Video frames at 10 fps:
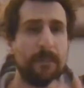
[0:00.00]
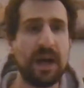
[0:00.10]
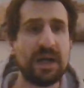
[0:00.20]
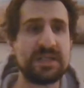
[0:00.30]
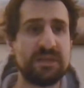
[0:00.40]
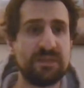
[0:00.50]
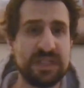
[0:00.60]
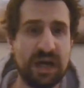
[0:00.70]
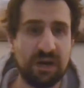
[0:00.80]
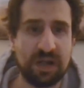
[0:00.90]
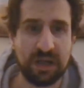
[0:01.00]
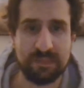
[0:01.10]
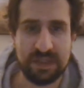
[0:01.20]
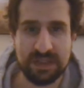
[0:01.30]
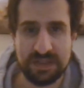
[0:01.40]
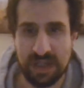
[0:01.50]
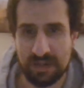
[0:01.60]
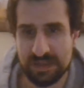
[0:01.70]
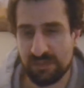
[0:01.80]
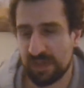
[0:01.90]
But I'm gonna see what the outcome is.
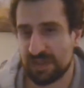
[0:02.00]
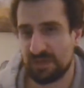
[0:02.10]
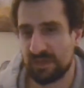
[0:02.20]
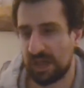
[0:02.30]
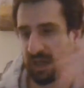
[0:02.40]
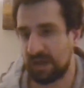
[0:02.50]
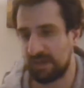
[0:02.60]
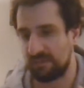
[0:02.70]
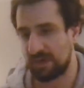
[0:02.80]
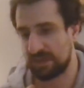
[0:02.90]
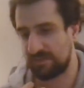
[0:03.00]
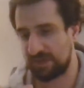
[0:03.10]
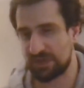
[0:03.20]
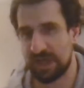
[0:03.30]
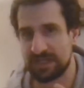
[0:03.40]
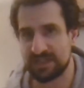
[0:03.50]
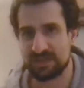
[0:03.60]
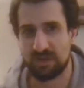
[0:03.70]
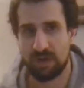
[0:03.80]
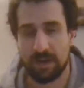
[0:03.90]
See what what the future has in
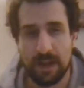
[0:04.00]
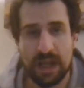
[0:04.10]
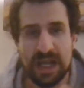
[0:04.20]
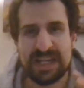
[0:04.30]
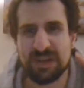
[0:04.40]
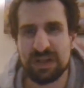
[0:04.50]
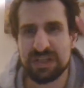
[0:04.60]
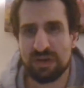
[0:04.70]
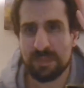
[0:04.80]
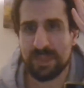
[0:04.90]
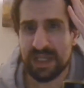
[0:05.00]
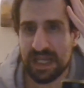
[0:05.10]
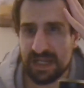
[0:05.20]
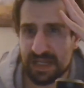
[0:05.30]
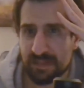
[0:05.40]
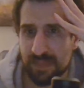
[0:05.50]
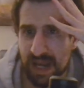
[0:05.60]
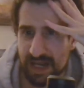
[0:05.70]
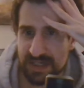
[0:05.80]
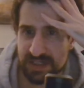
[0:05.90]
store. So let's go to the beginning of the
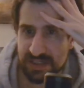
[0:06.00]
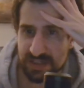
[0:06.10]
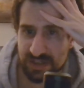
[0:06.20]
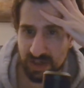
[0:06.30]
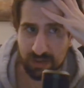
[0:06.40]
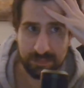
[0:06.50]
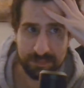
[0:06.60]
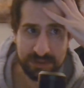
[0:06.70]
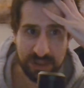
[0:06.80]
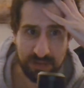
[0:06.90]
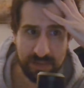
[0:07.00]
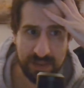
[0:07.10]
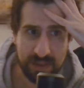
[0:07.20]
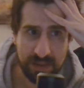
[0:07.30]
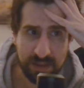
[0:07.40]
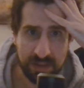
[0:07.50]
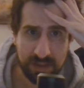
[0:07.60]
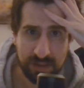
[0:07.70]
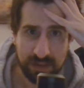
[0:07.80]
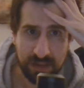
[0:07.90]
match, the show, shall we?
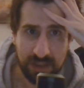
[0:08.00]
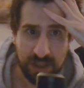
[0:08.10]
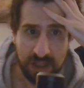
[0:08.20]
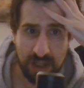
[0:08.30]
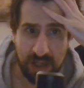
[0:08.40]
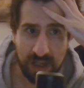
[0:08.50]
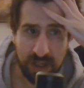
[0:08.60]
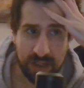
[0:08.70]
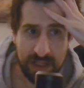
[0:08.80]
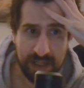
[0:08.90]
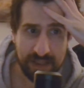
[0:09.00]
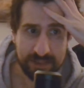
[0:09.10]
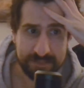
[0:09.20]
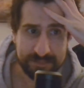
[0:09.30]
Okay.